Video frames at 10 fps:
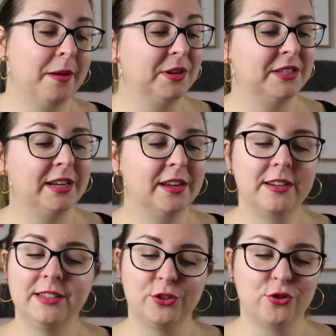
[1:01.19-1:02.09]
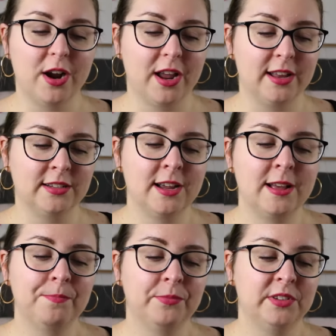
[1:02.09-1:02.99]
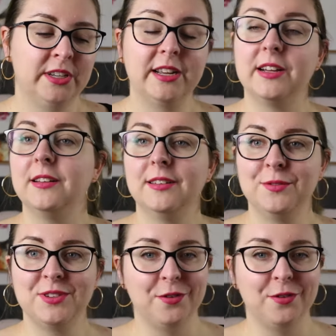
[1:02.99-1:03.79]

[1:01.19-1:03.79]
but Tinka is a truck cat. Tinka lives